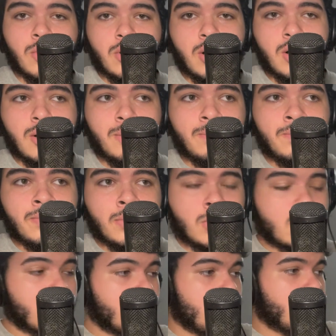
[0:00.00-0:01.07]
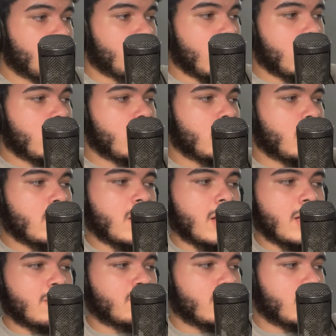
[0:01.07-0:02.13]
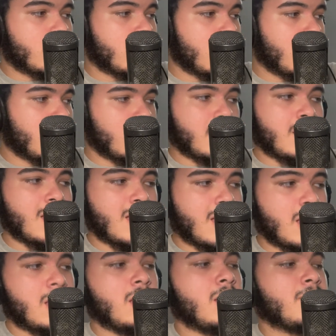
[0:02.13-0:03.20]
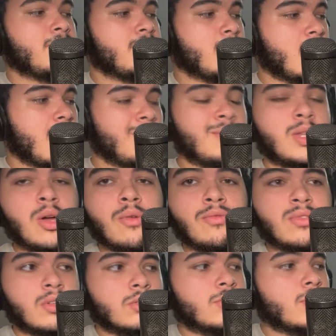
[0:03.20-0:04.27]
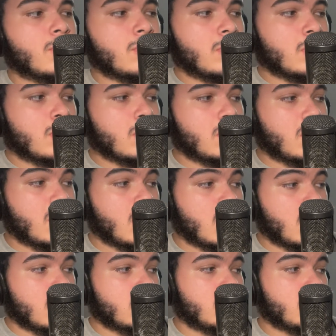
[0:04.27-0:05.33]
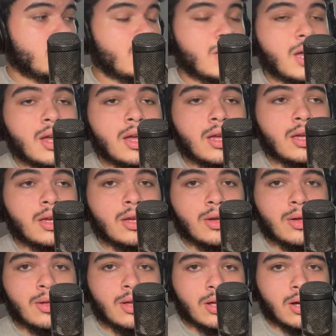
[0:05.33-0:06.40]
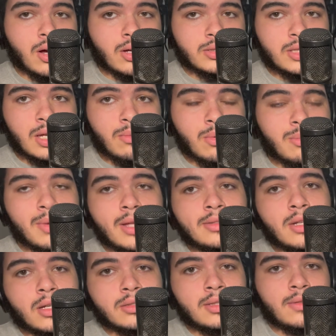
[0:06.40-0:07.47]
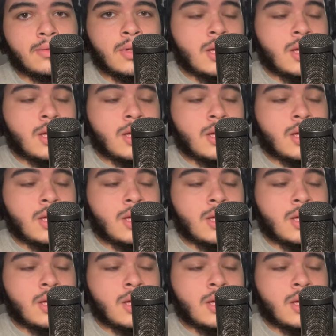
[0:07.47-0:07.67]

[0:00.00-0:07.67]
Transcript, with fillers: Um, right here, I am running a envelope filter into a octaver base octave